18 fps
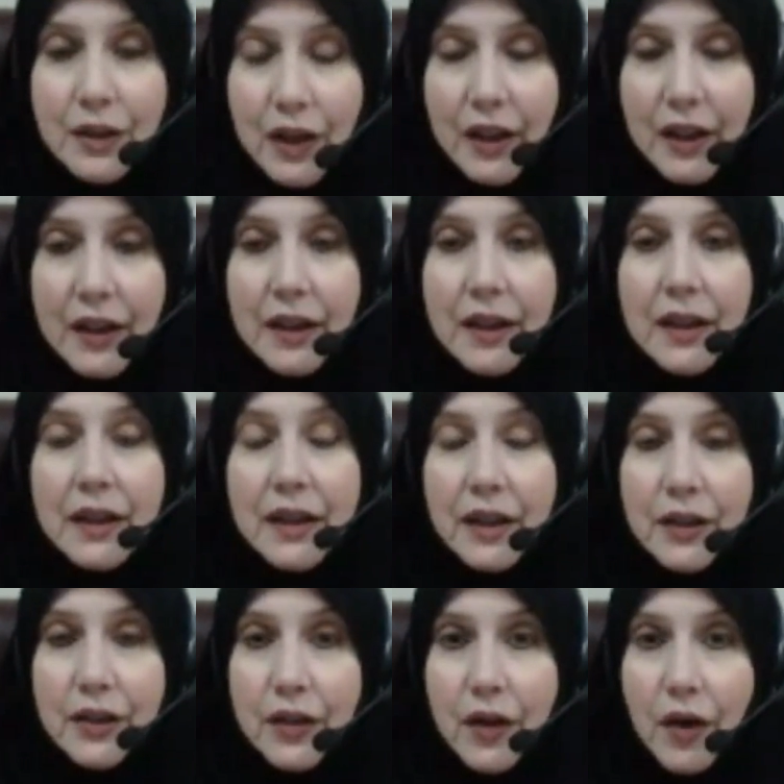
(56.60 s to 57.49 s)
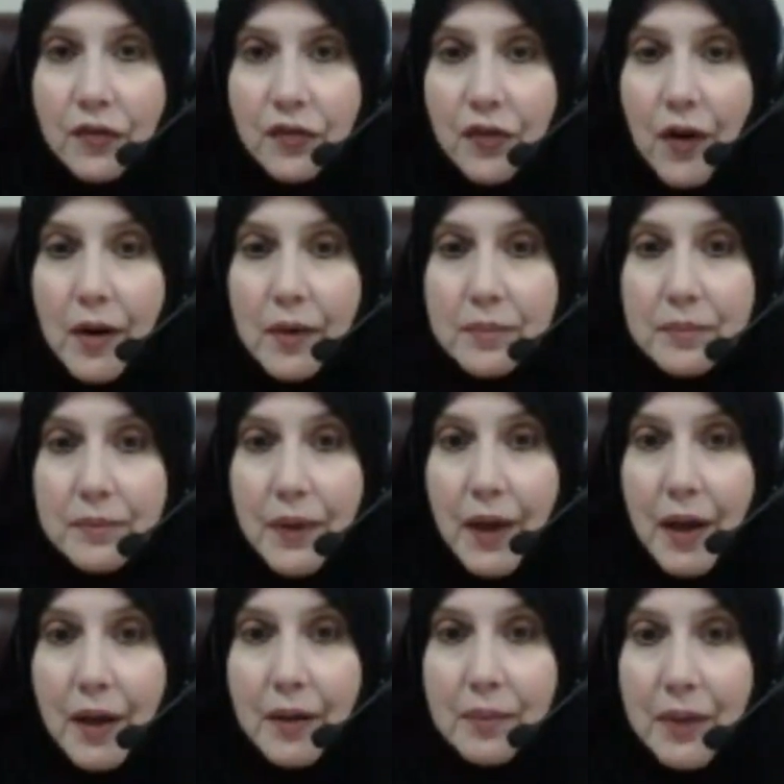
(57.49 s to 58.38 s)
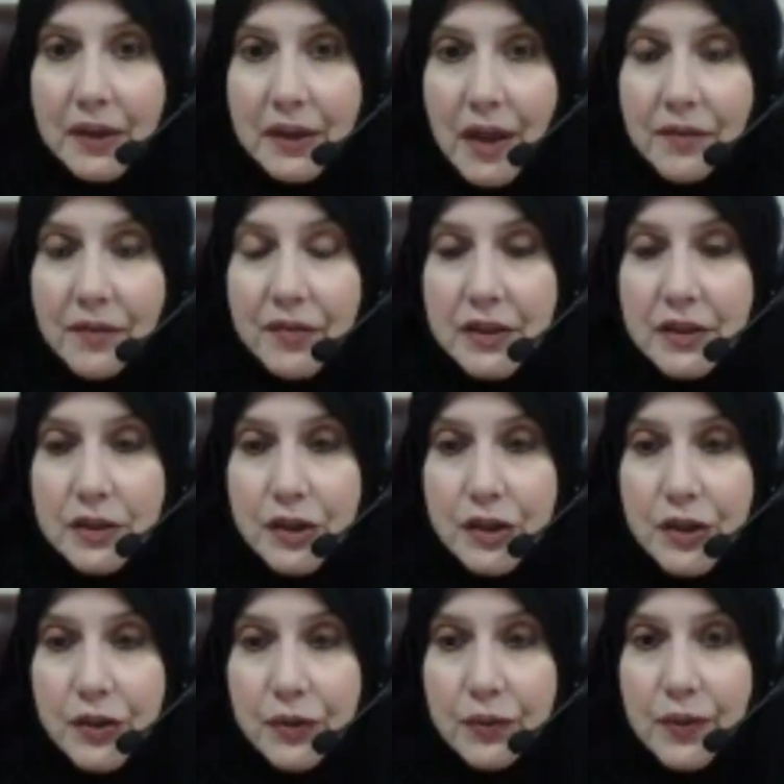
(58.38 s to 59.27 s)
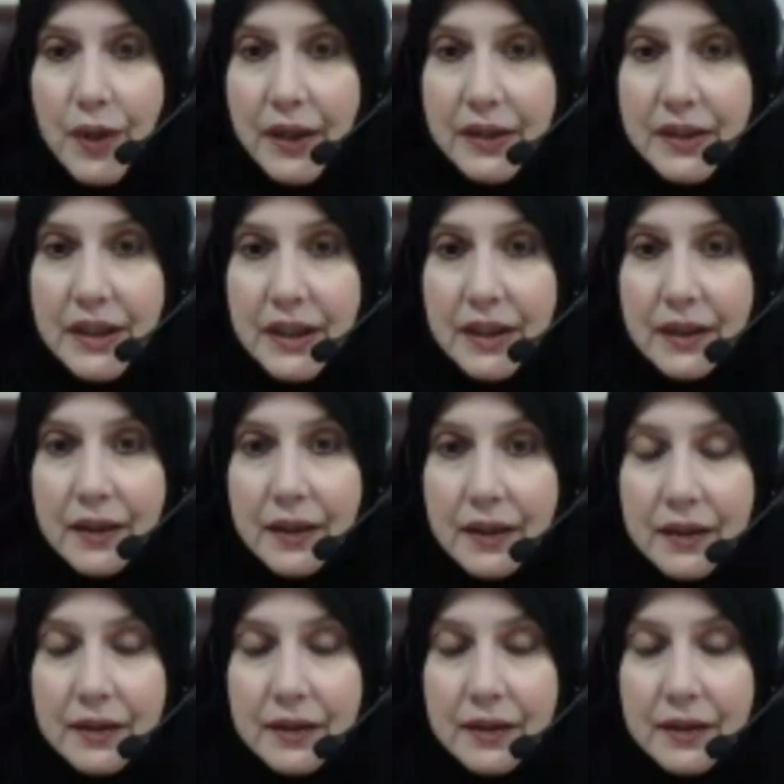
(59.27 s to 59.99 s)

Good. Can you go from 11 to 19?